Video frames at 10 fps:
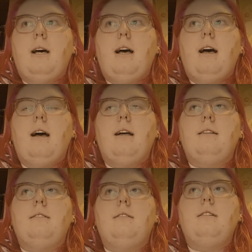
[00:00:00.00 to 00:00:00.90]

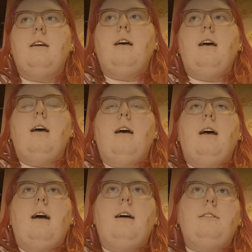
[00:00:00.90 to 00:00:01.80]
and
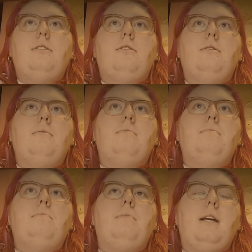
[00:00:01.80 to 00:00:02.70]
had
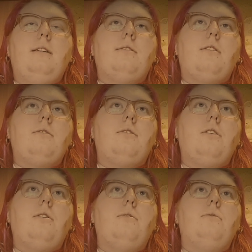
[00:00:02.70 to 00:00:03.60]
some beans on
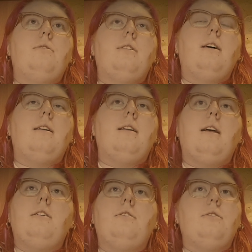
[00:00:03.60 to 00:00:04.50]
toast and
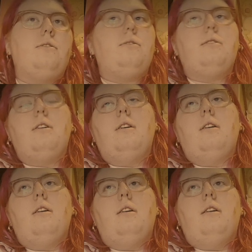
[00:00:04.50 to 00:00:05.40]
then just
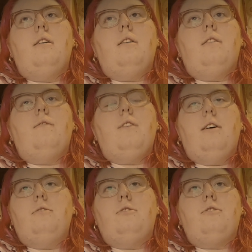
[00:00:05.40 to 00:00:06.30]

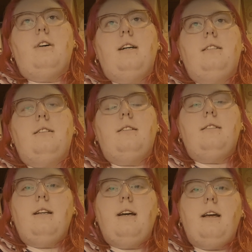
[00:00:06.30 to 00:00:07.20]
fell straight to
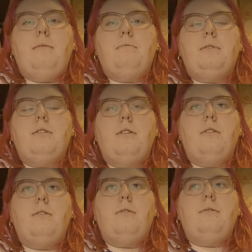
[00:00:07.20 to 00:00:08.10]
sleep.
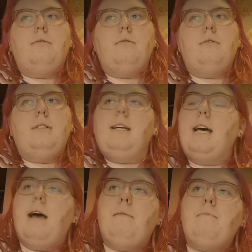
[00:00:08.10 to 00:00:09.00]
So yeah,